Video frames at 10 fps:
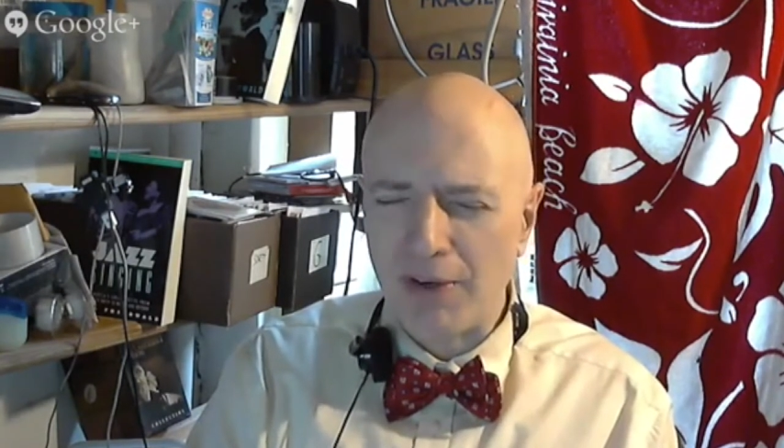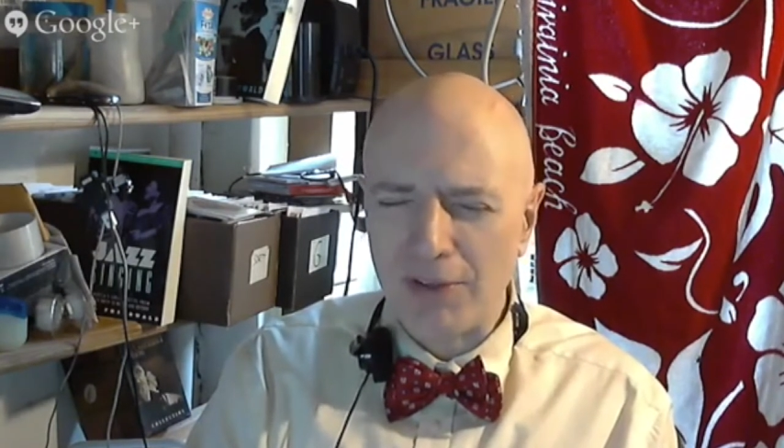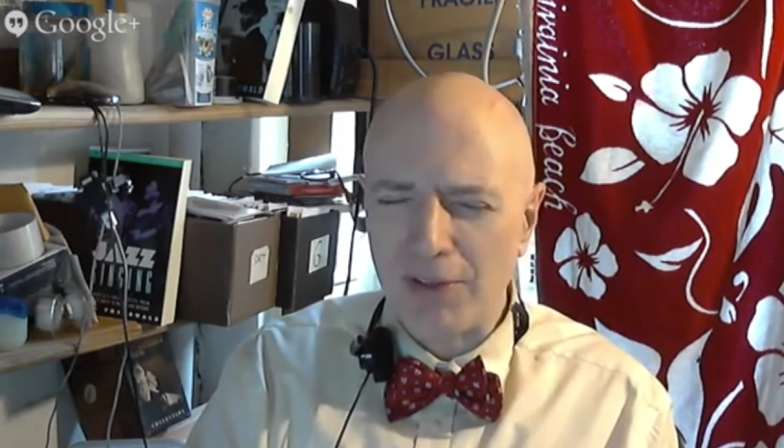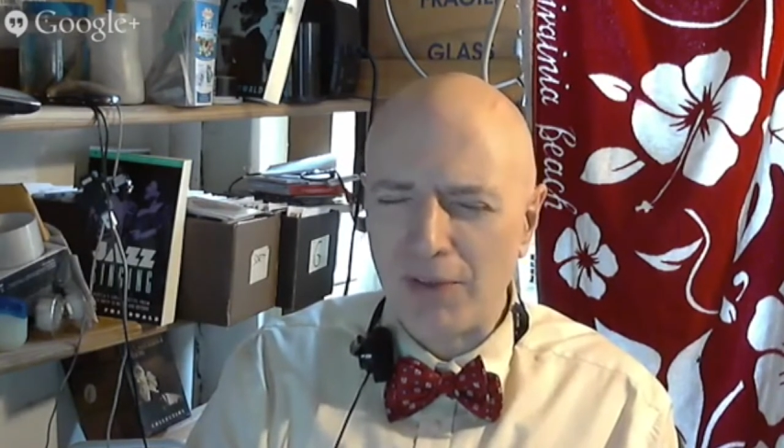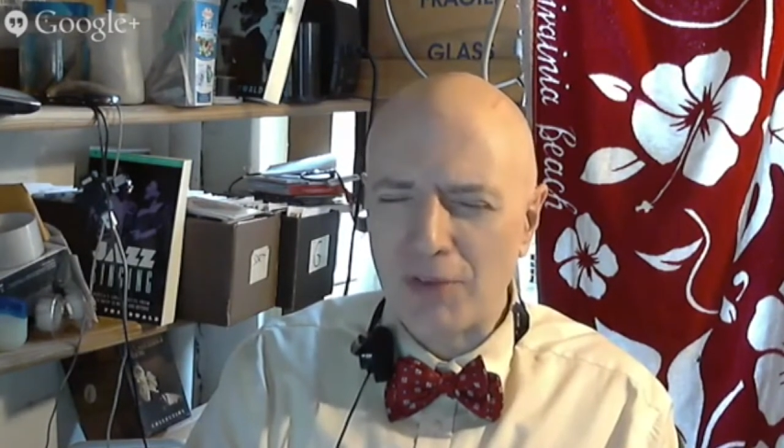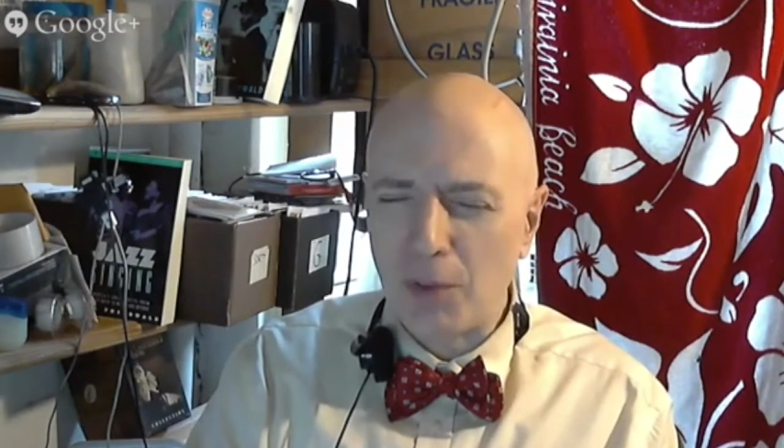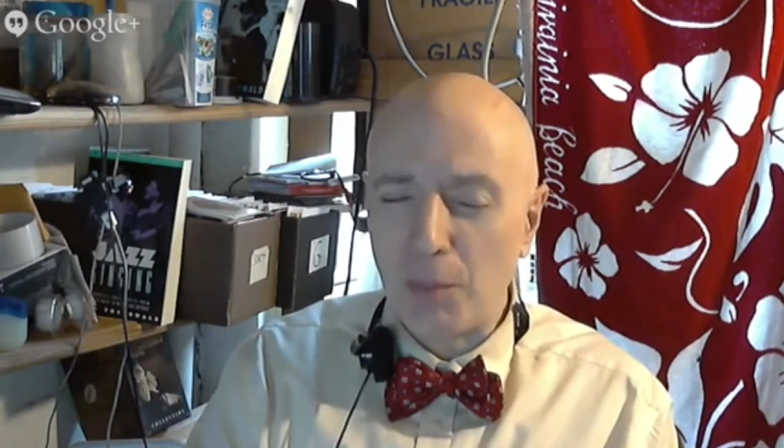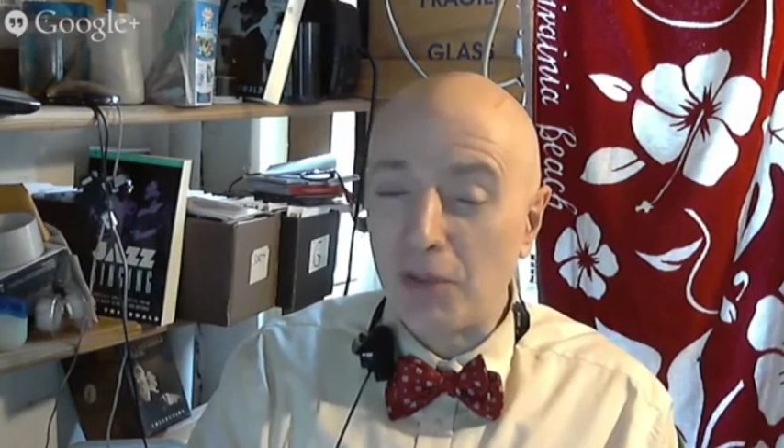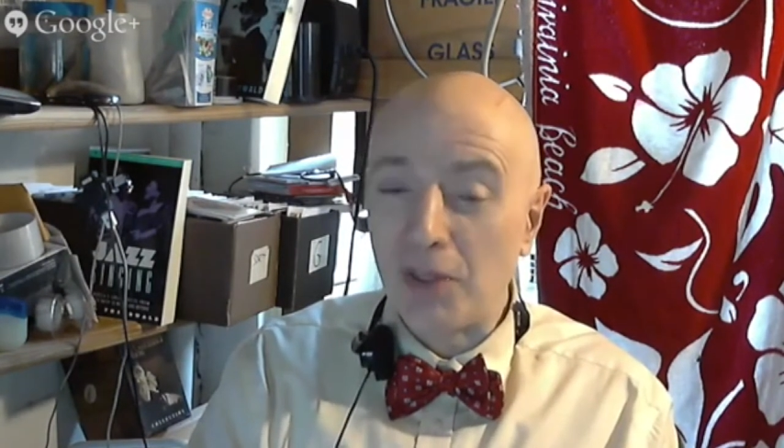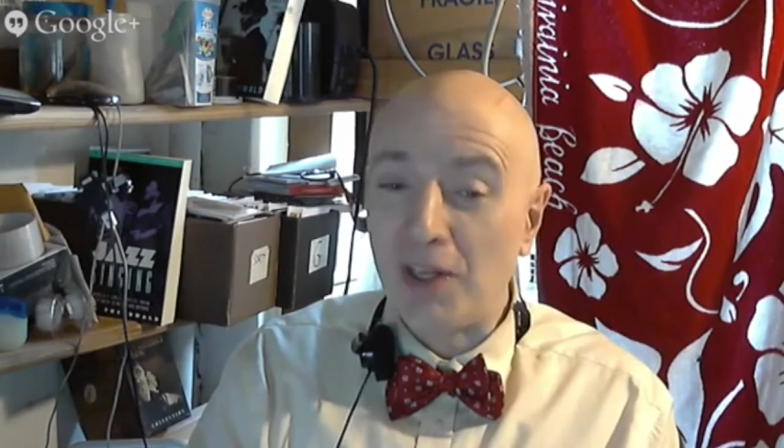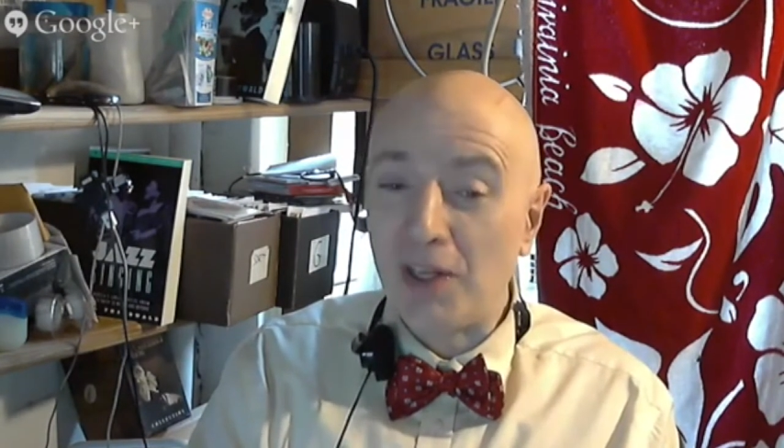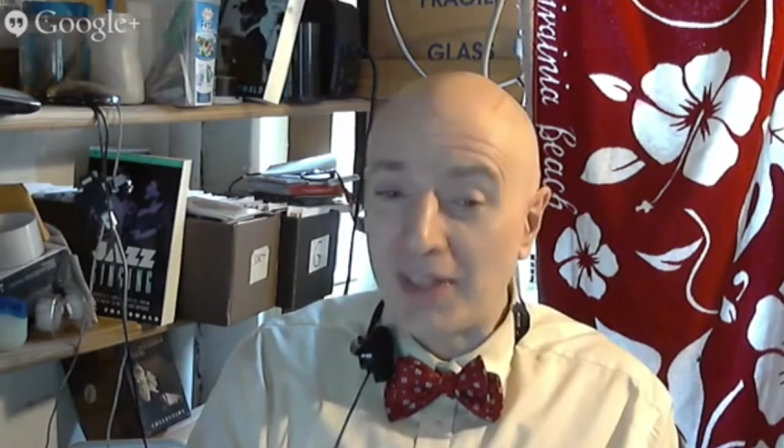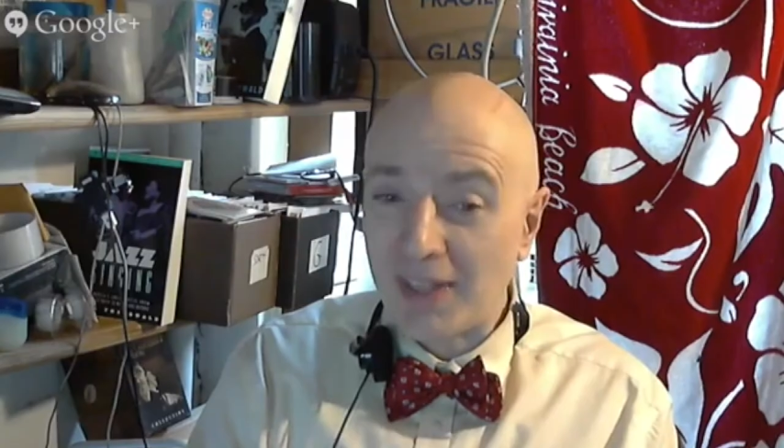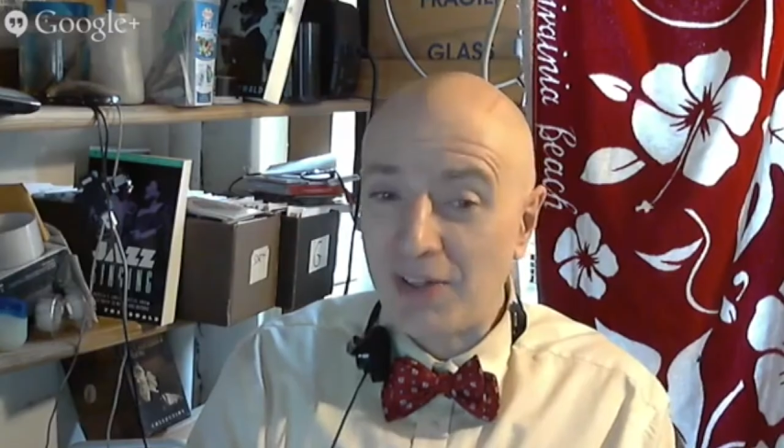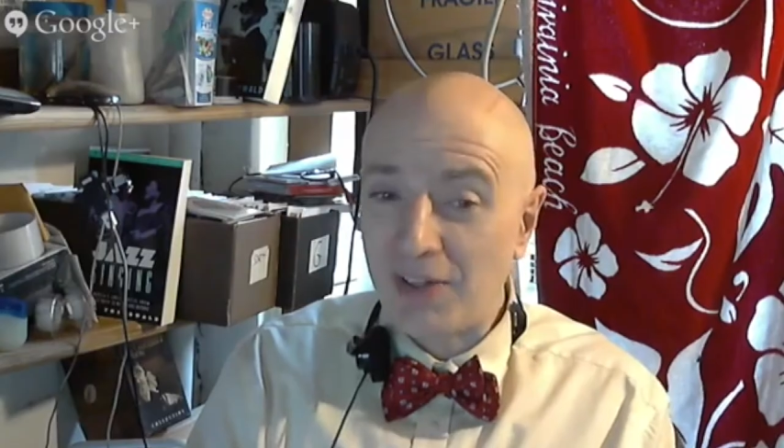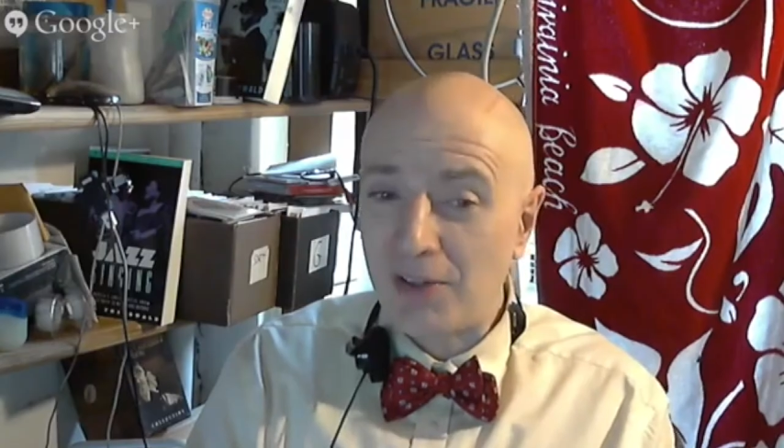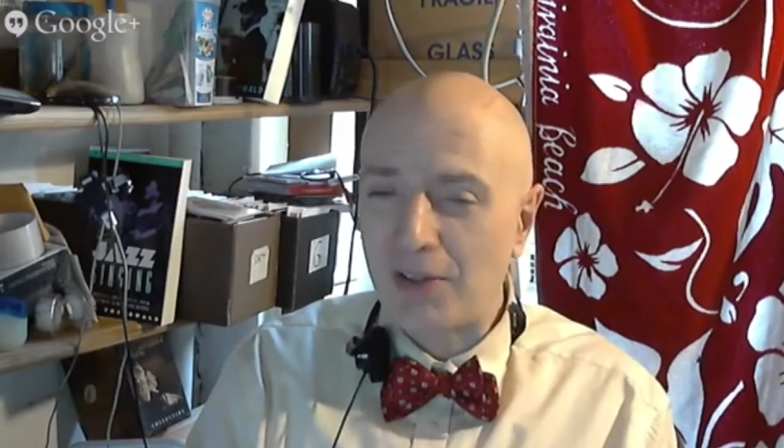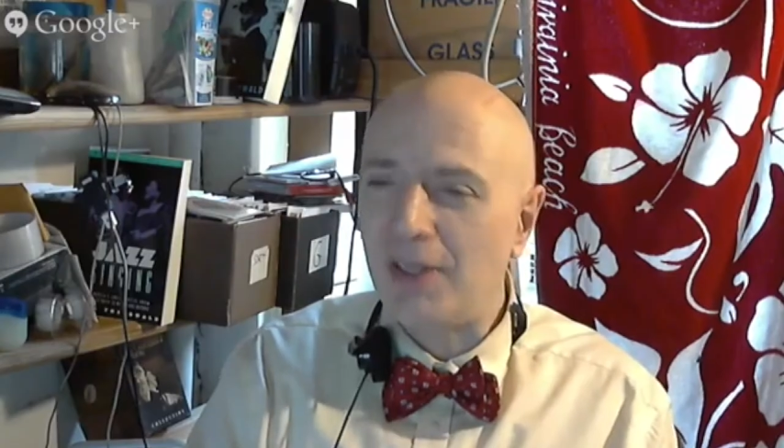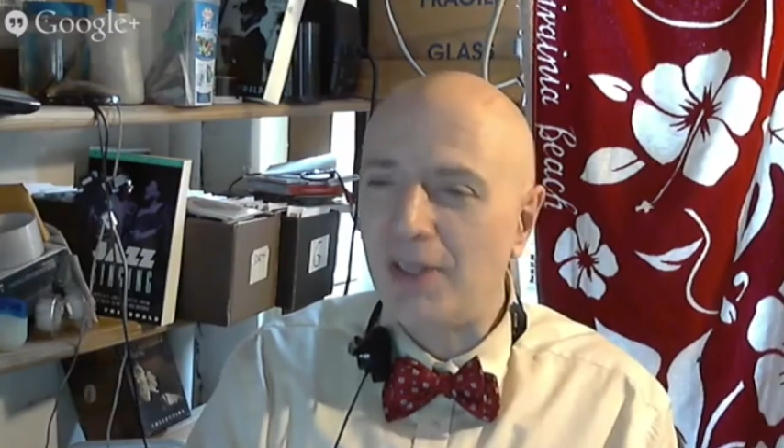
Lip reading: You know, there's a whole Billie Holiday category.